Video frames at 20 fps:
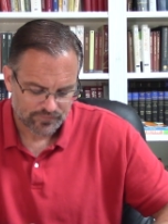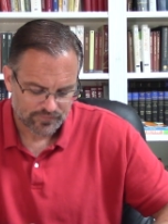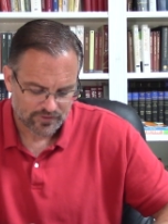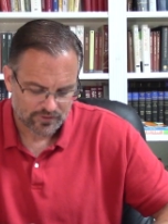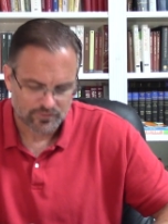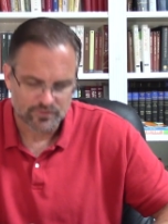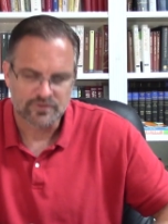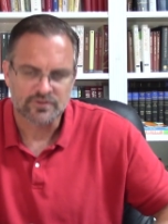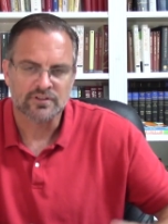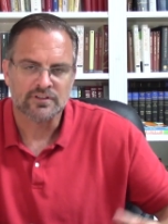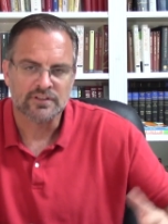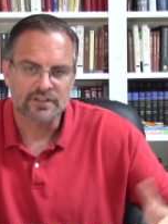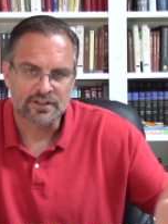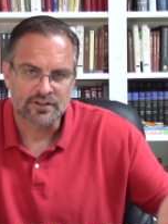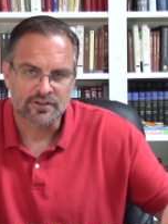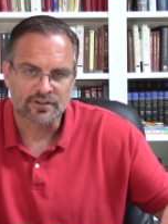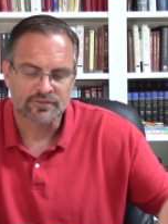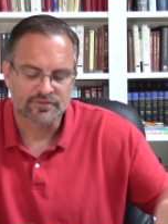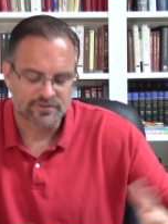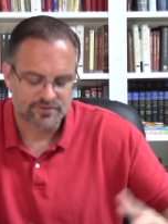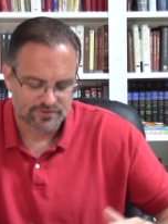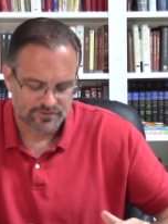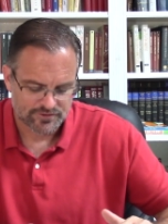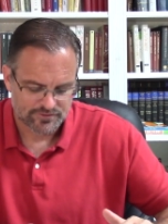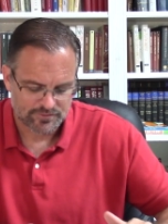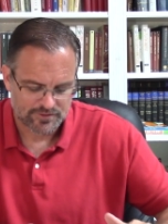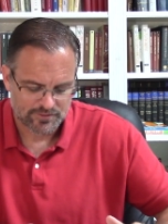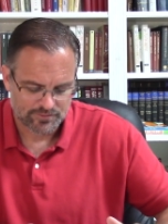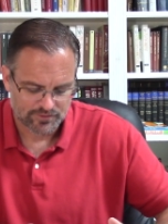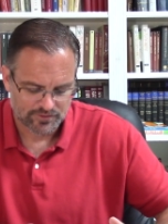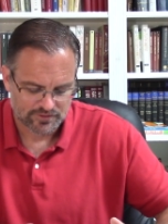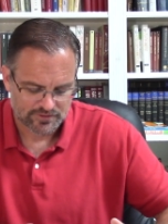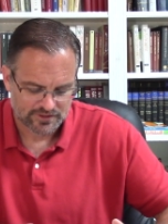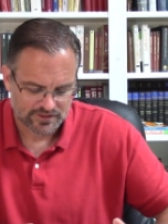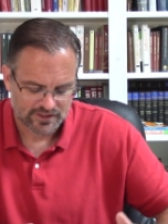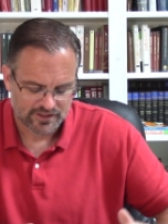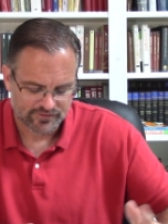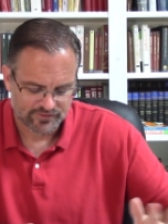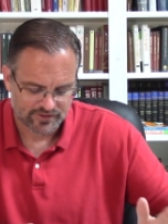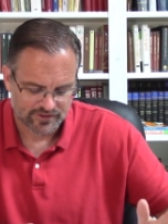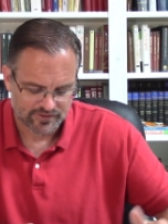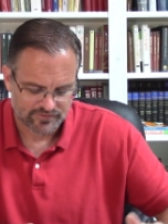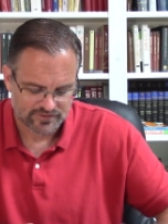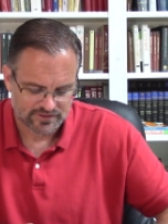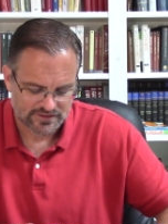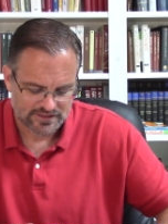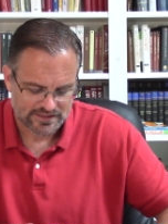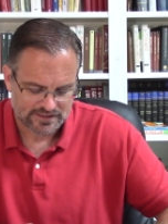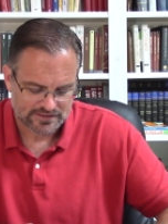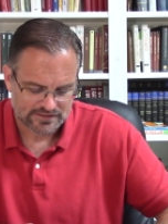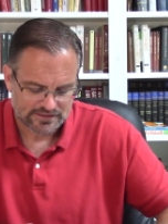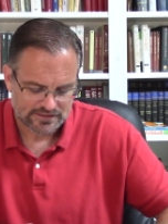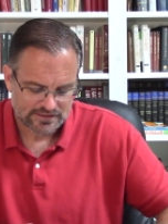who was the leader of the Jewish people, the governor of the land.